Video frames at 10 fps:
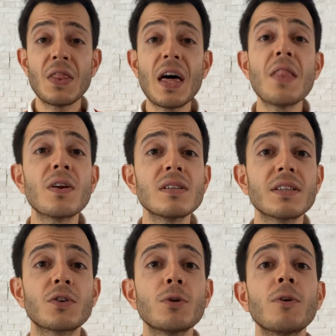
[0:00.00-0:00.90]
Then there is
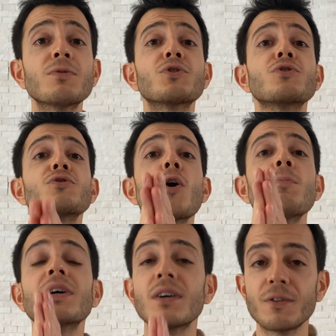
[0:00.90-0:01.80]
the group of
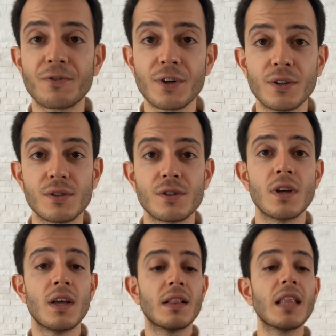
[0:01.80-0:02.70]
tropical fruits,
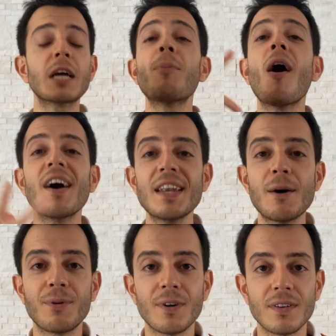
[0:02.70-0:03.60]
like
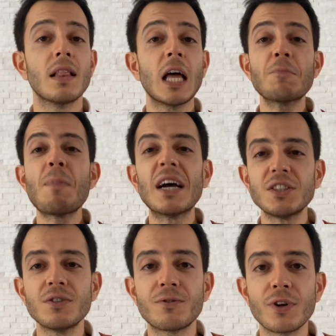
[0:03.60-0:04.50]
pineapple, like
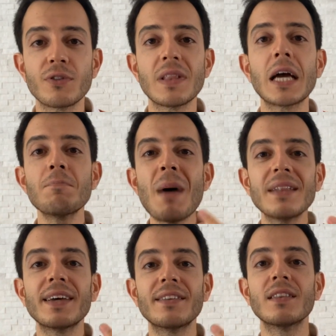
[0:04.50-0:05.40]
passion fruit, like
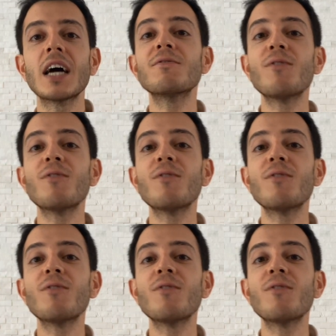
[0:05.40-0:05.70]
melon, like